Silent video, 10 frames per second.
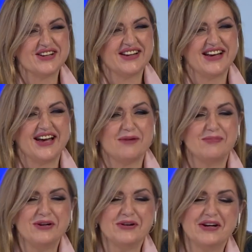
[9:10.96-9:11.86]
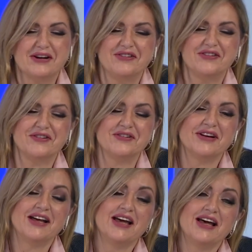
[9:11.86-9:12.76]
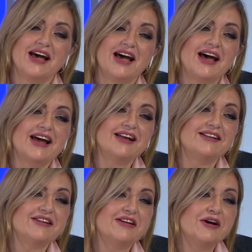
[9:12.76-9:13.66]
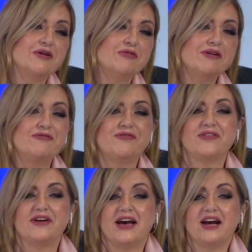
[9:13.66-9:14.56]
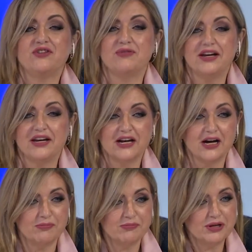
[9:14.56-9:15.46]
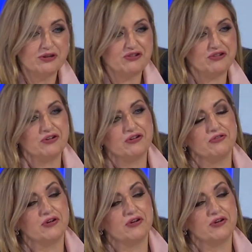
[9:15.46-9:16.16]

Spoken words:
Happy New Year to you. And we've actually come to